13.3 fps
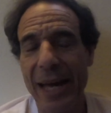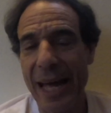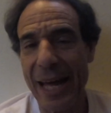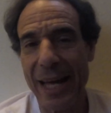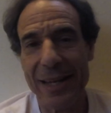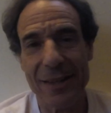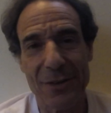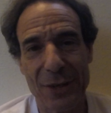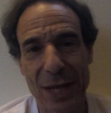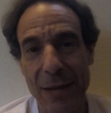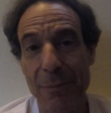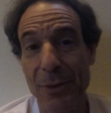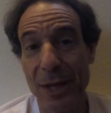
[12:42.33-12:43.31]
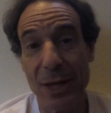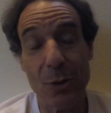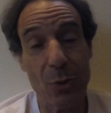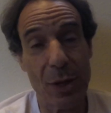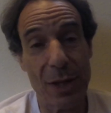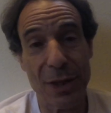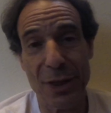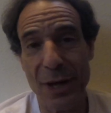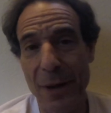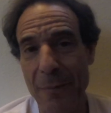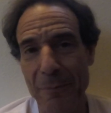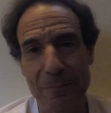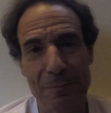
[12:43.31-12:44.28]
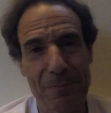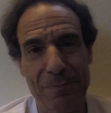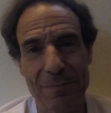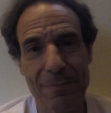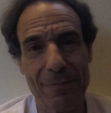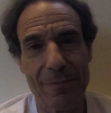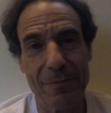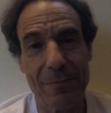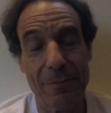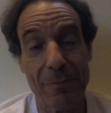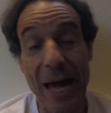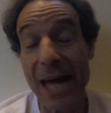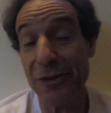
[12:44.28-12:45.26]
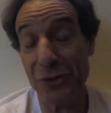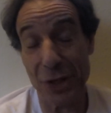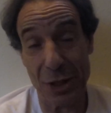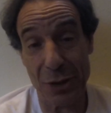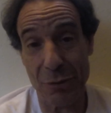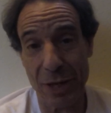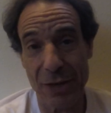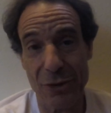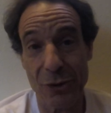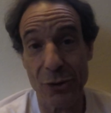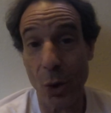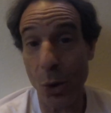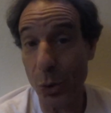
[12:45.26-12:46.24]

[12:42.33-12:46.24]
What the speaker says: And it's same thing with past generations.